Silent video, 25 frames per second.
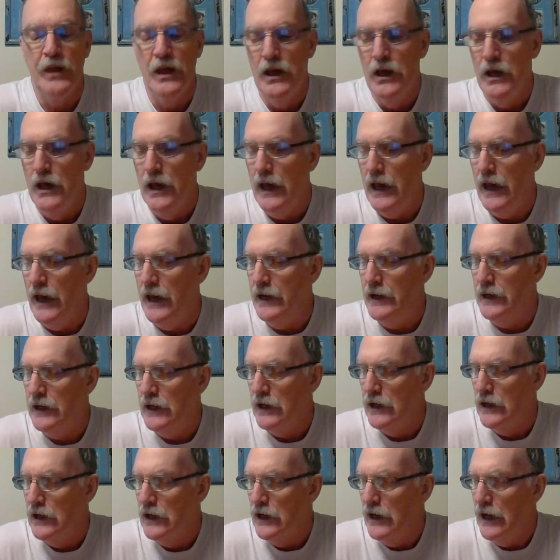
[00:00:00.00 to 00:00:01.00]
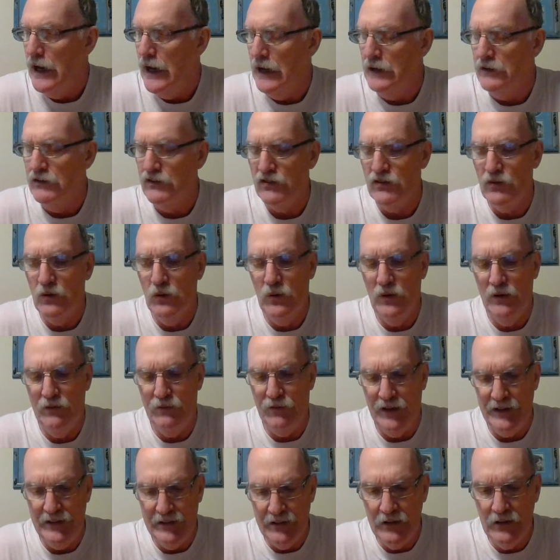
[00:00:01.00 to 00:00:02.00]
And and so if
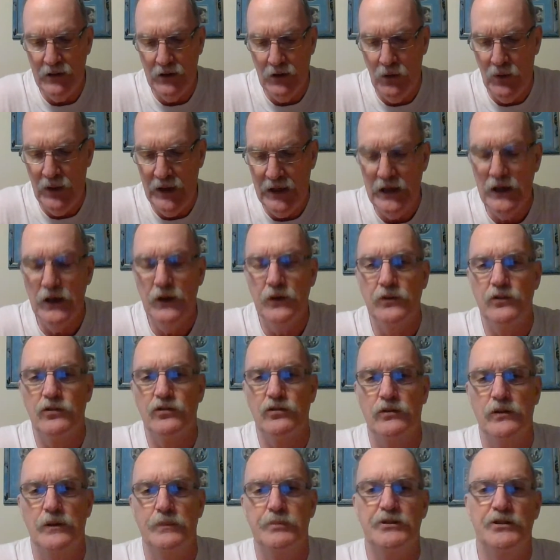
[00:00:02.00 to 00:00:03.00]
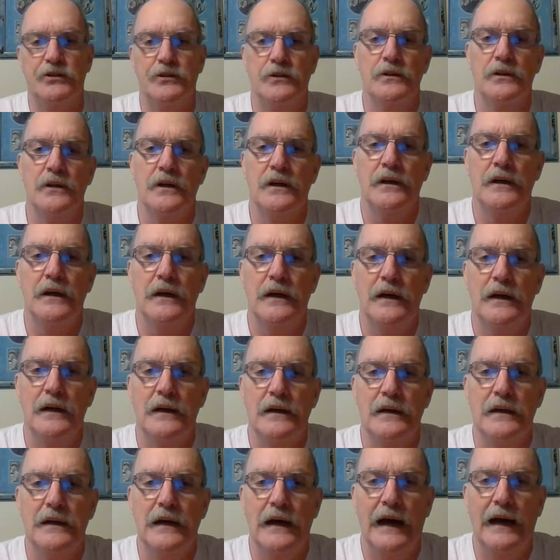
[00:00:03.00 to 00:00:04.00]
I didn't know any other scripture,
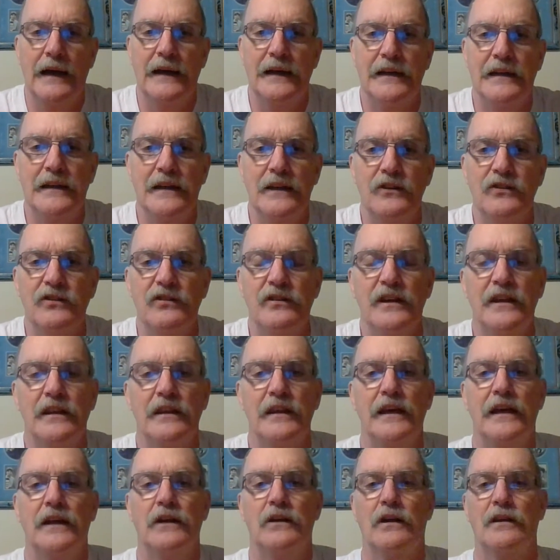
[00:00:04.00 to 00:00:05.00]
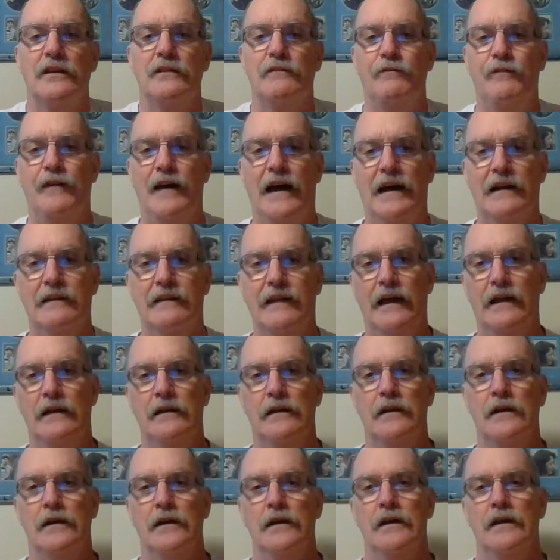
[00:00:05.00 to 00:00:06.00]
I could easily land on the fact that
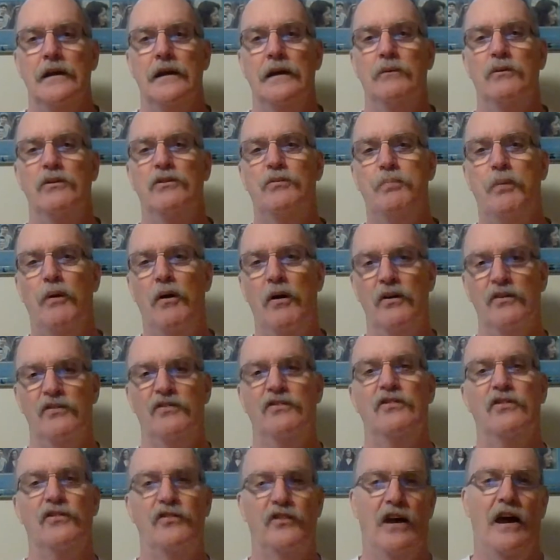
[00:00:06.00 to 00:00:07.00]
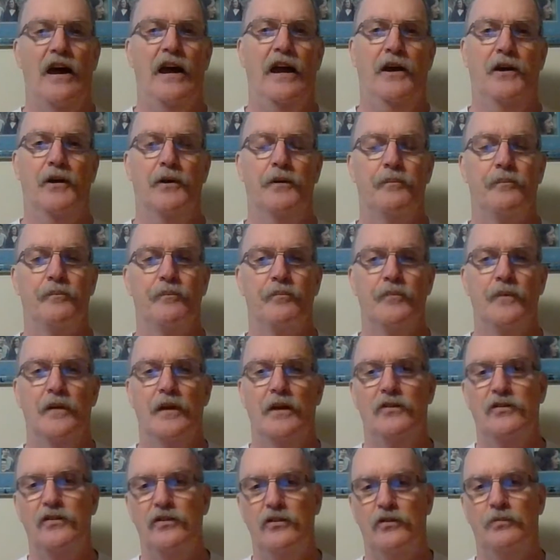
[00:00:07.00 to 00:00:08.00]
it was Paul's desire
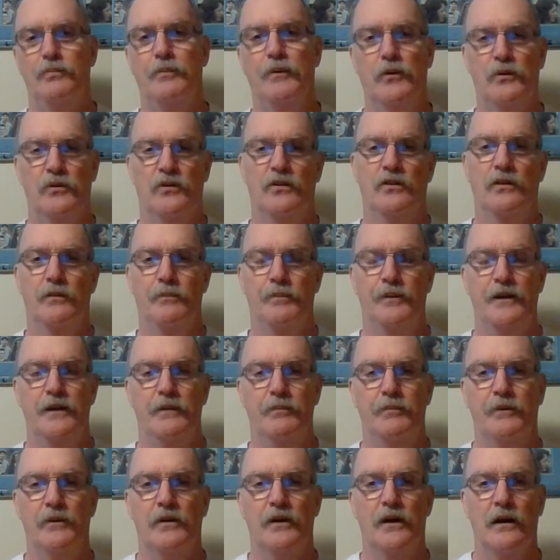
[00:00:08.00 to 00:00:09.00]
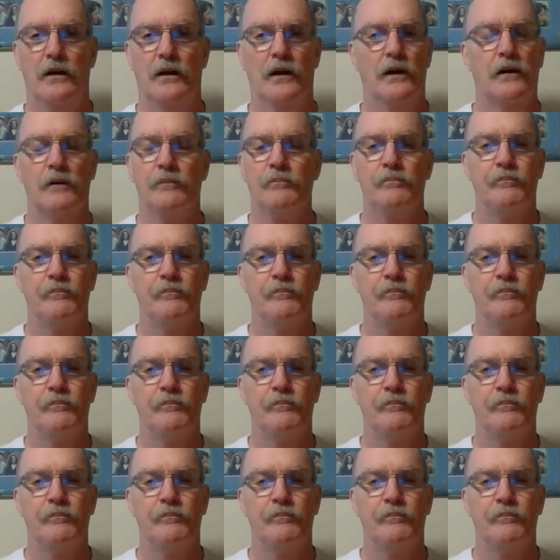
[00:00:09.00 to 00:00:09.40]
as he spoke to the people, or